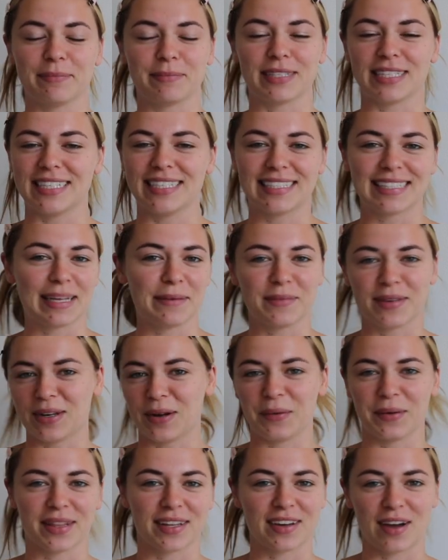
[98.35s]
please let me
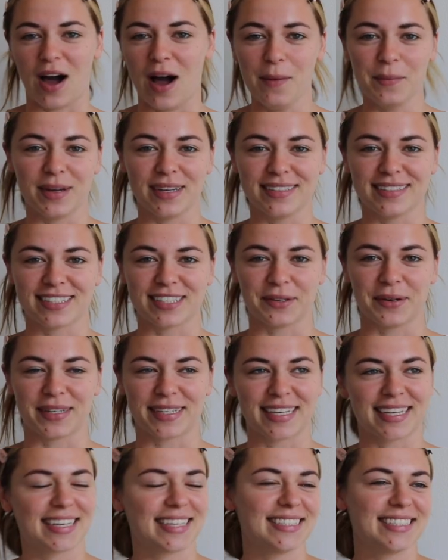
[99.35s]
know in the comments so I
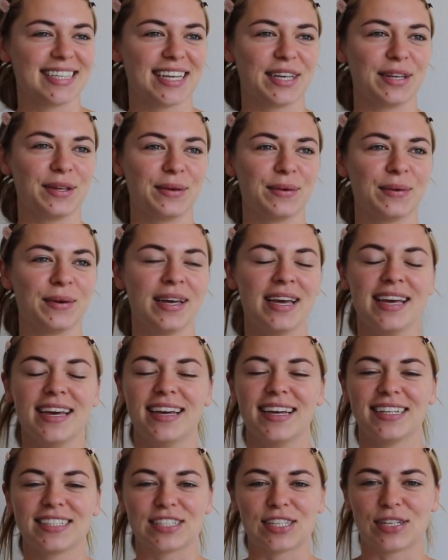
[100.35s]
can continue
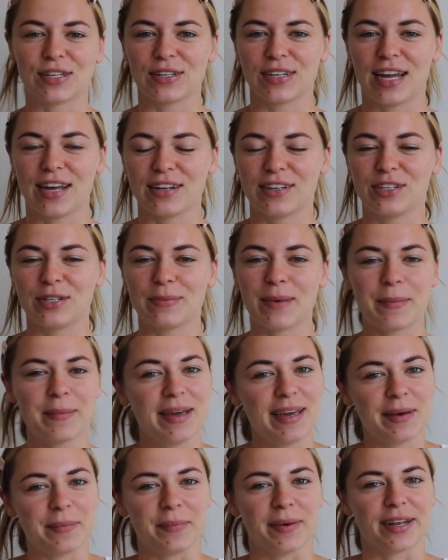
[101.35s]
to learn how to do my
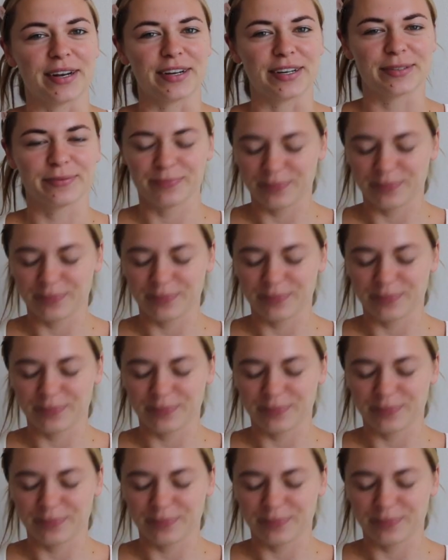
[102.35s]
makeup better.